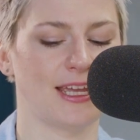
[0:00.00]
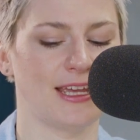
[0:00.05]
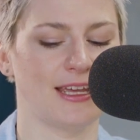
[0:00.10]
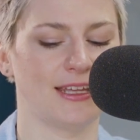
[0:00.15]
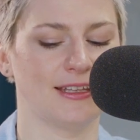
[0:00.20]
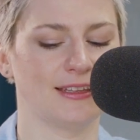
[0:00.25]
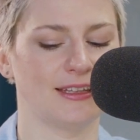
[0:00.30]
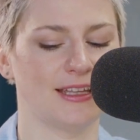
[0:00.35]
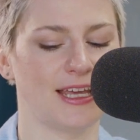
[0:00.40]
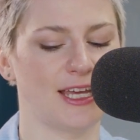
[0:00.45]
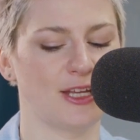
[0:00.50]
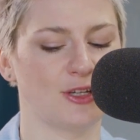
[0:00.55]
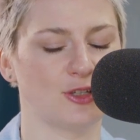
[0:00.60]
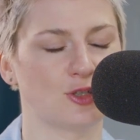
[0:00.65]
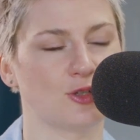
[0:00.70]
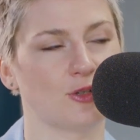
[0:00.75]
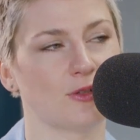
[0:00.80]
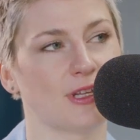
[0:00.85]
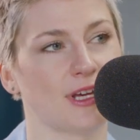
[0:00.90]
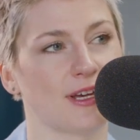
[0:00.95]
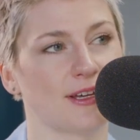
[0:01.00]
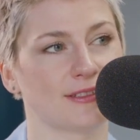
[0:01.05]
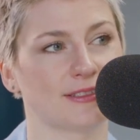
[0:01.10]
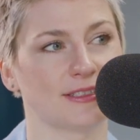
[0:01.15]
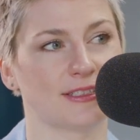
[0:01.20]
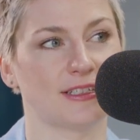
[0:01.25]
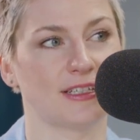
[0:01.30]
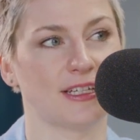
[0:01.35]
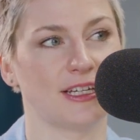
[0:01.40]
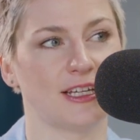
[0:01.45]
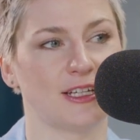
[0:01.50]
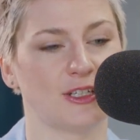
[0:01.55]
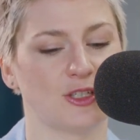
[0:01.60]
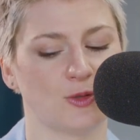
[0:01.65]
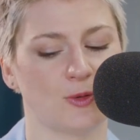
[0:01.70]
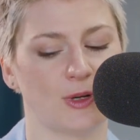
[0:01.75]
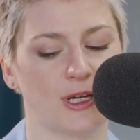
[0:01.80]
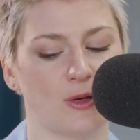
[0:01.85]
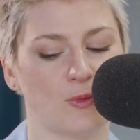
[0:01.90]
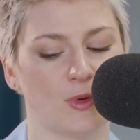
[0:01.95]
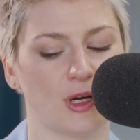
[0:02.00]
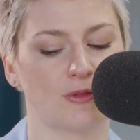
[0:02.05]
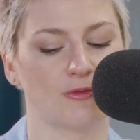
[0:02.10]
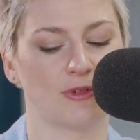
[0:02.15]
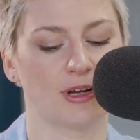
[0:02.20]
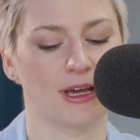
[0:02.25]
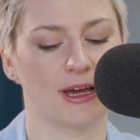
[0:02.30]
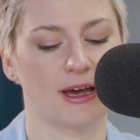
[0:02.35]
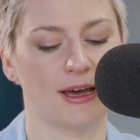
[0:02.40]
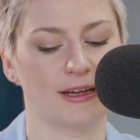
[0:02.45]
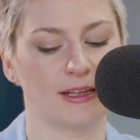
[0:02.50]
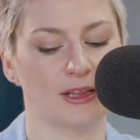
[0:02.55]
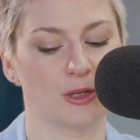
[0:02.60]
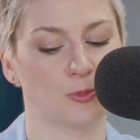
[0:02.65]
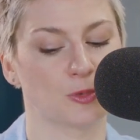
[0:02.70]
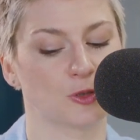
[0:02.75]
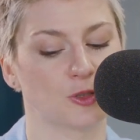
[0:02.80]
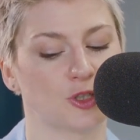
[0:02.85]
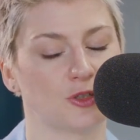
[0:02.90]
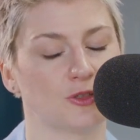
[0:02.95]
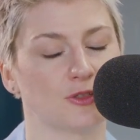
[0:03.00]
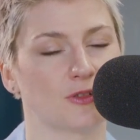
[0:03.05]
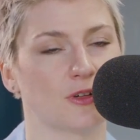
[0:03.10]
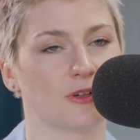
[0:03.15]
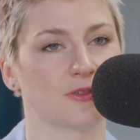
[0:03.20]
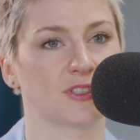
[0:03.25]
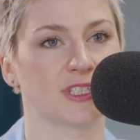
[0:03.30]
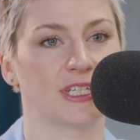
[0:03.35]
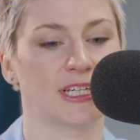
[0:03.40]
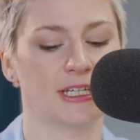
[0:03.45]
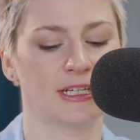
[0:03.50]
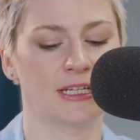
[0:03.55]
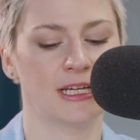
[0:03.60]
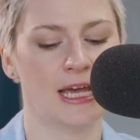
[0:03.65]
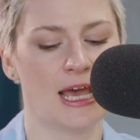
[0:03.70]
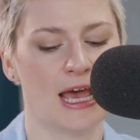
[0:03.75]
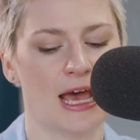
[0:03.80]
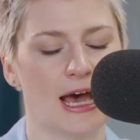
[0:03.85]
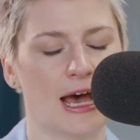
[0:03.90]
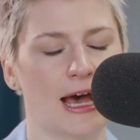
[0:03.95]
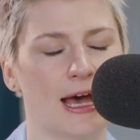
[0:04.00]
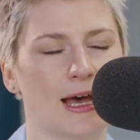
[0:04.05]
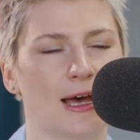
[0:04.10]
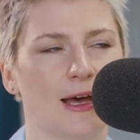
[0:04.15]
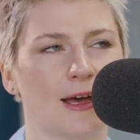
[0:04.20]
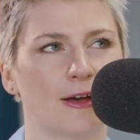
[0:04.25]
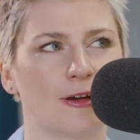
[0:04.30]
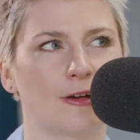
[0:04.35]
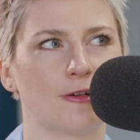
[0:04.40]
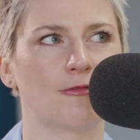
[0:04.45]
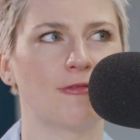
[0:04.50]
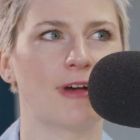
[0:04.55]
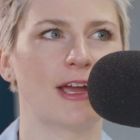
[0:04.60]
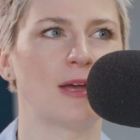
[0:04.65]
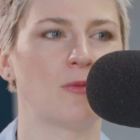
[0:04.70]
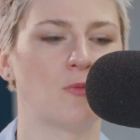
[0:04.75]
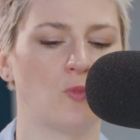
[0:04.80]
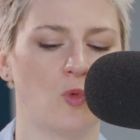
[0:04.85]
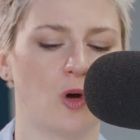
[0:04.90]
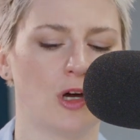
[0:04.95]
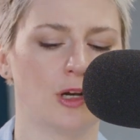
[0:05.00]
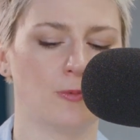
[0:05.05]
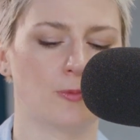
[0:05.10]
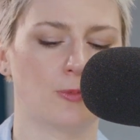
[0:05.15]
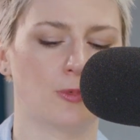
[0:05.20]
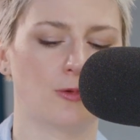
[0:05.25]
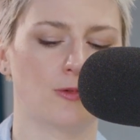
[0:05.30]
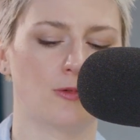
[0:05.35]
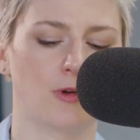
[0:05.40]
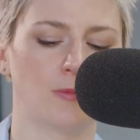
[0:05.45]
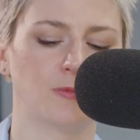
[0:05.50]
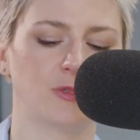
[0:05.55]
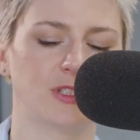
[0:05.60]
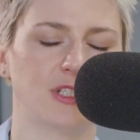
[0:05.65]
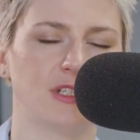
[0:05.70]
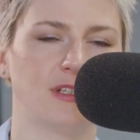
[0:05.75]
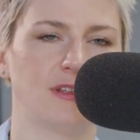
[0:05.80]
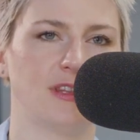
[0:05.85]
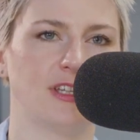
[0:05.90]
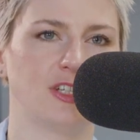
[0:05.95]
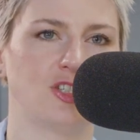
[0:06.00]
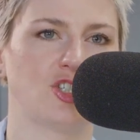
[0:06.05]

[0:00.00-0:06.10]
in late 2021 regarding the producer offset. Graeme, what prompted the